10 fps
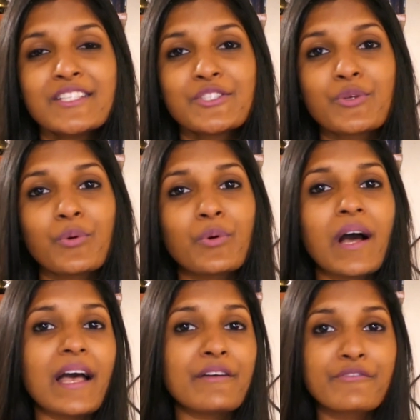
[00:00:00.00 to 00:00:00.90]
So
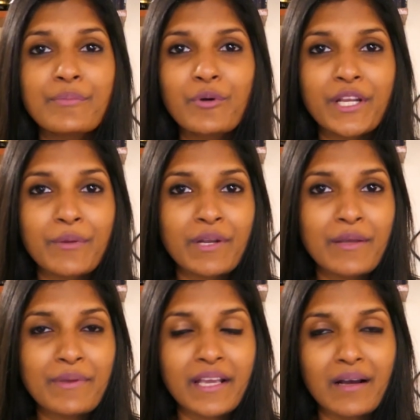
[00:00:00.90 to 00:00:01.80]
every morning when I
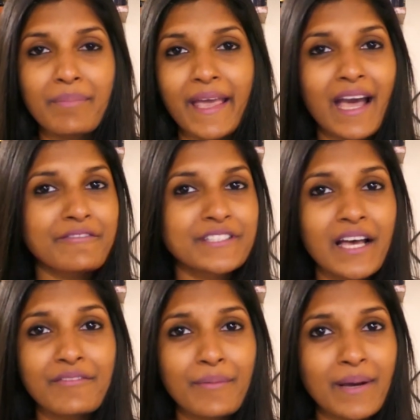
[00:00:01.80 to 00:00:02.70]
wake up, I have to
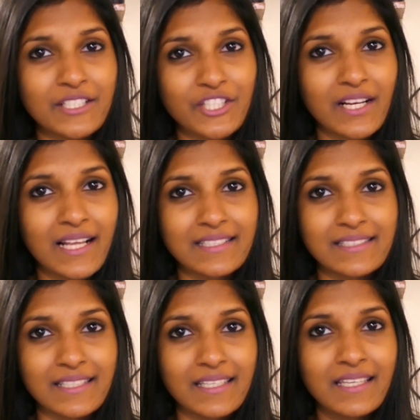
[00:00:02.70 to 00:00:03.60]
have a matcha
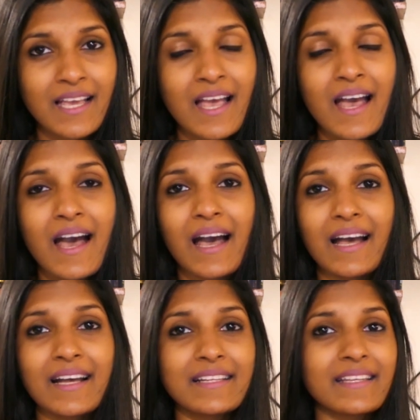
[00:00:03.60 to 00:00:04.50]
latte,
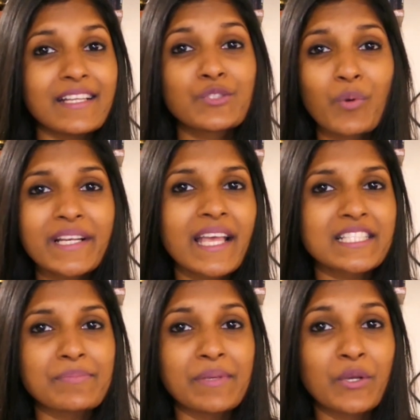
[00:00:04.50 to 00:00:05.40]
and it's what
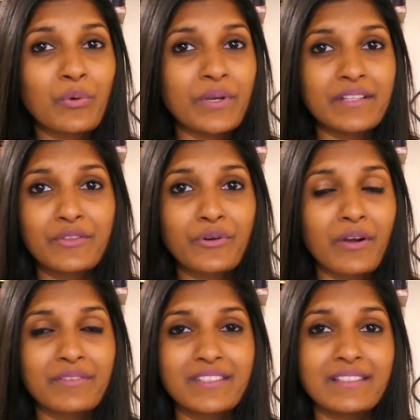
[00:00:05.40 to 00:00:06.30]
gets me going
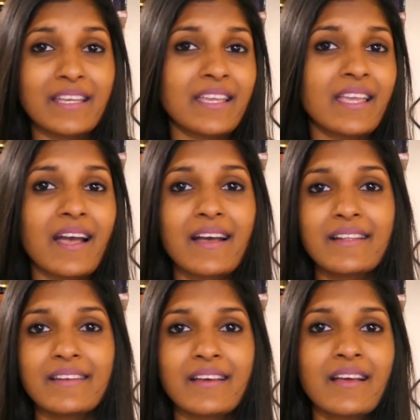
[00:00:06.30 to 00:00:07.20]
throughout the day,
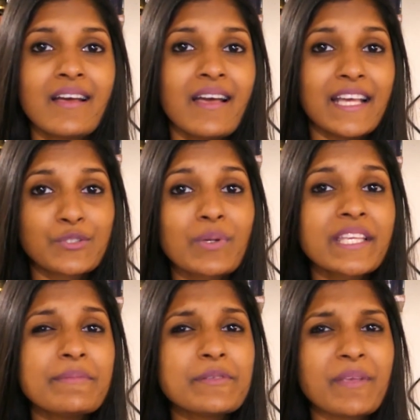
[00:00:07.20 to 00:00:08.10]
and it's what
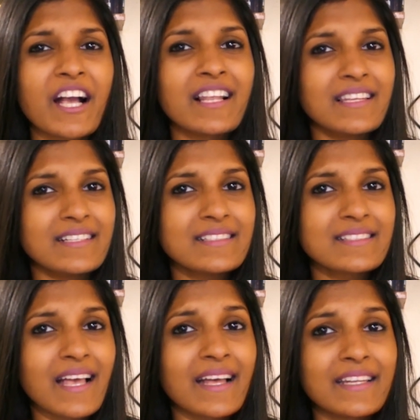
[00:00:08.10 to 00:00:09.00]
keeps me alert,
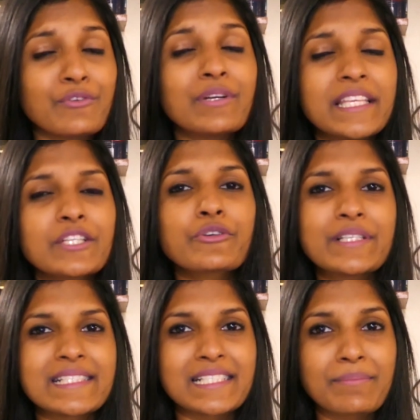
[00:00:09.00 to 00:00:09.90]
and it really
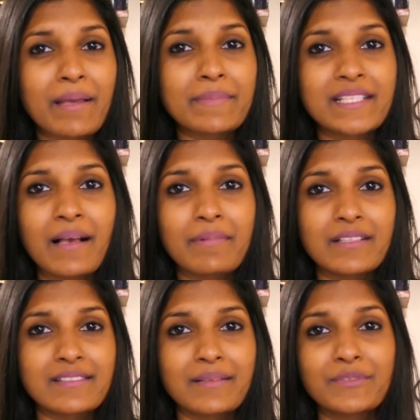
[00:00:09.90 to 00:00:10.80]
increases my
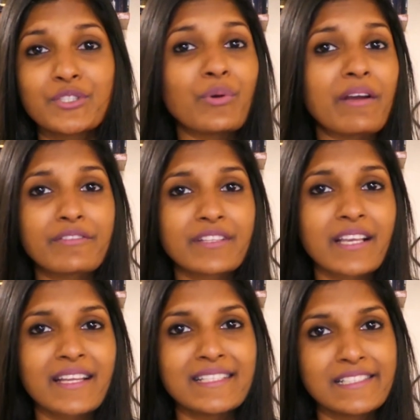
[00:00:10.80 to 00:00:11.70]
metabolism to do everything
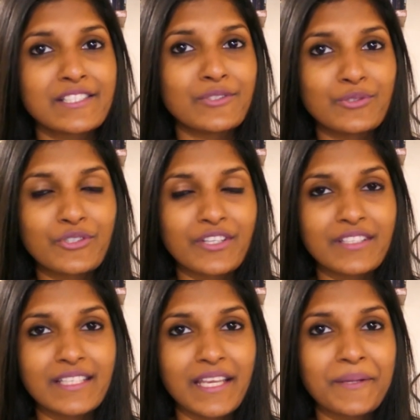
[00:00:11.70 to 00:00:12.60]
I need to do during
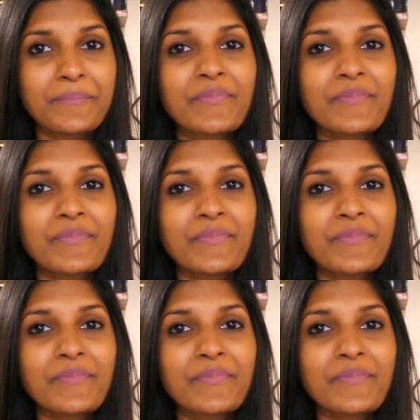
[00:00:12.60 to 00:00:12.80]
the day.